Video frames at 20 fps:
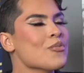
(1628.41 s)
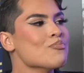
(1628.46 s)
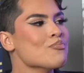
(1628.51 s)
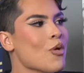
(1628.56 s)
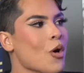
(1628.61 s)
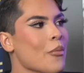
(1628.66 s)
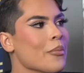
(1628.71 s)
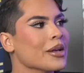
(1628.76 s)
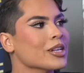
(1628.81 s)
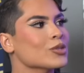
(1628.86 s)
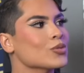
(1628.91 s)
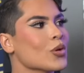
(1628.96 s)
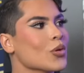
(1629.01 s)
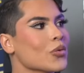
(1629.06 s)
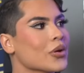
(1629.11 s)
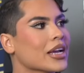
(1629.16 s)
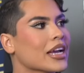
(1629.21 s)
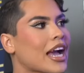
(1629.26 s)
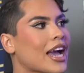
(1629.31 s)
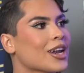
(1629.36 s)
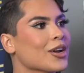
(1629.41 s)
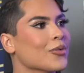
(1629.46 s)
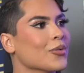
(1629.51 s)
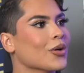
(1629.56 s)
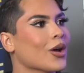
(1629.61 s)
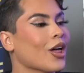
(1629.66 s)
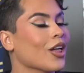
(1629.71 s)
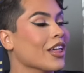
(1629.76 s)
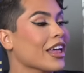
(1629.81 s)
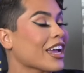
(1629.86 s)
moments where we kind of
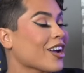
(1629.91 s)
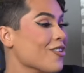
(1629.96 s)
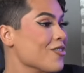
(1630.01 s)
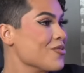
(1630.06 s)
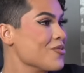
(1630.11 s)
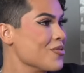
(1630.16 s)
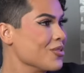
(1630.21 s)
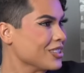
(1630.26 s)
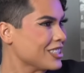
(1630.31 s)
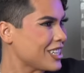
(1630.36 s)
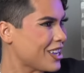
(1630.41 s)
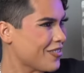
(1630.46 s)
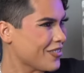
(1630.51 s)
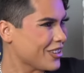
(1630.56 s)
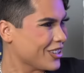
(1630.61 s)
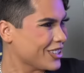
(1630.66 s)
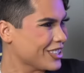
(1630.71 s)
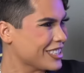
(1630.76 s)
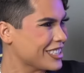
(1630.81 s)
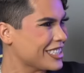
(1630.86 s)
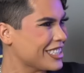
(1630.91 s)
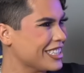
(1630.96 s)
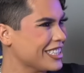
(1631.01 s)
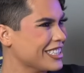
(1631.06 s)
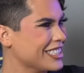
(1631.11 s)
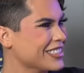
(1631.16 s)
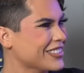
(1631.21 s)
were all like, oh, tell me your cheeses.